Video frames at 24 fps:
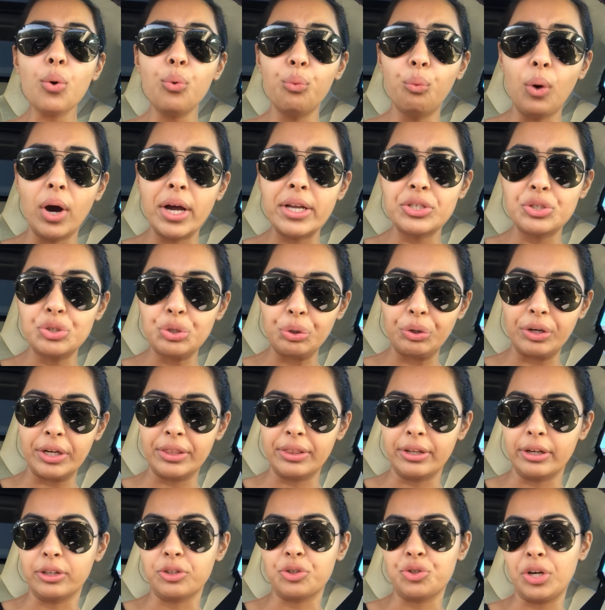one, during
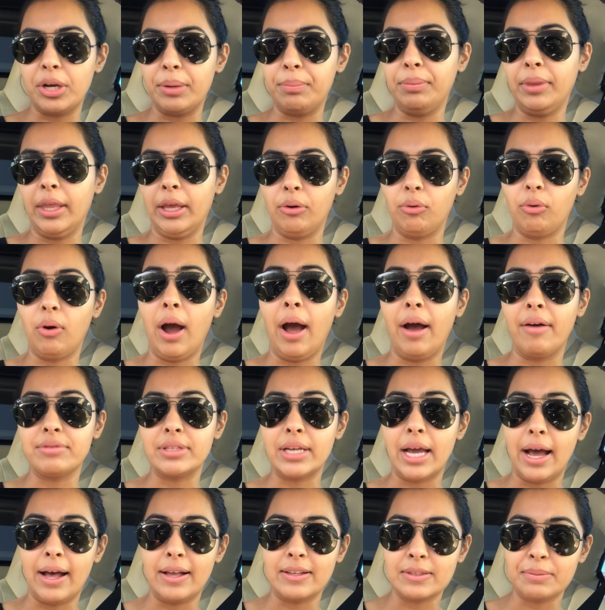their trip, they don't have
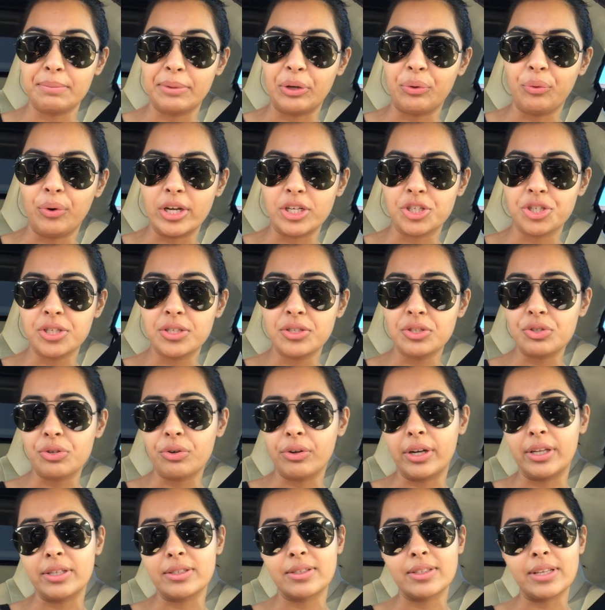to ask me questions, so
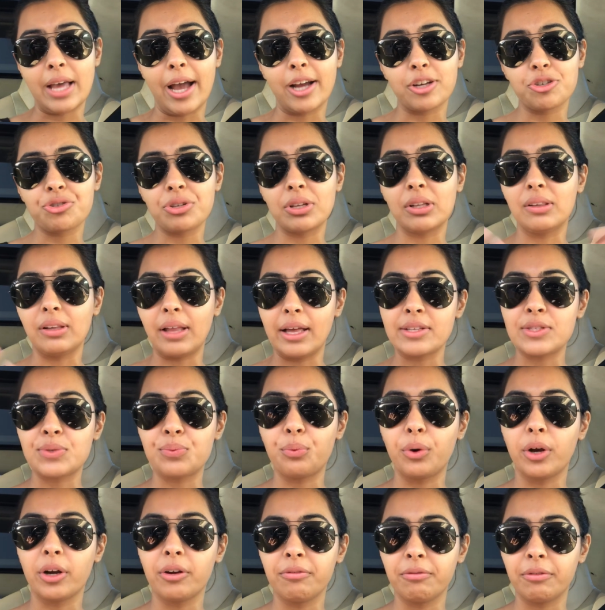it's actually less
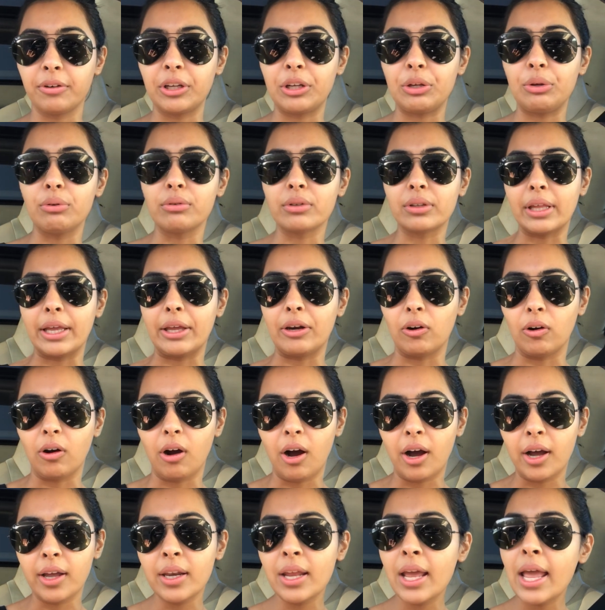work for you later
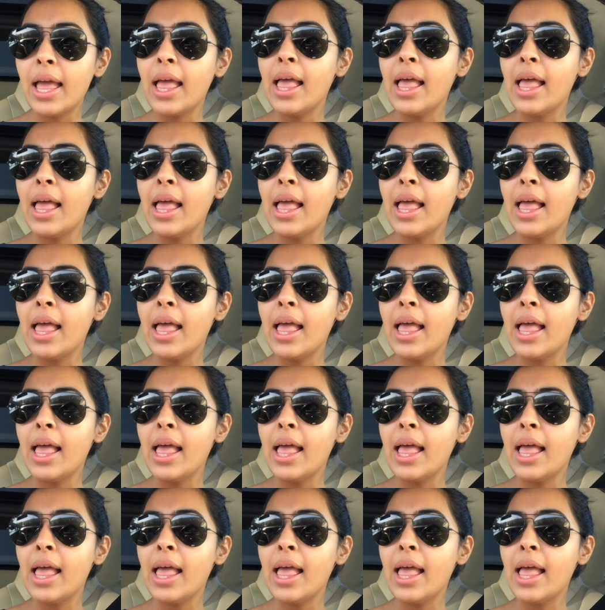on.